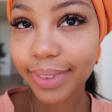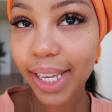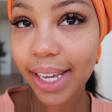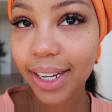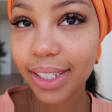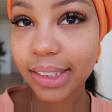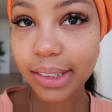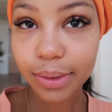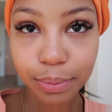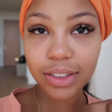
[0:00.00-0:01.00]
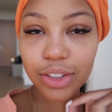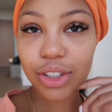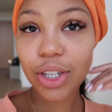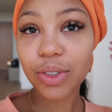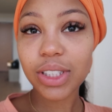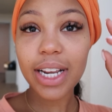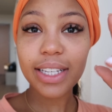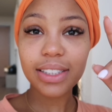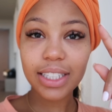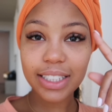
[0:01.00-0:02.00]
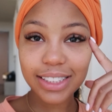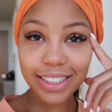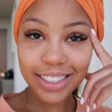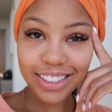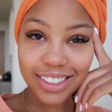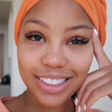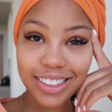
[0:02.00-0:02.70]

Hey guys, so today is day 6.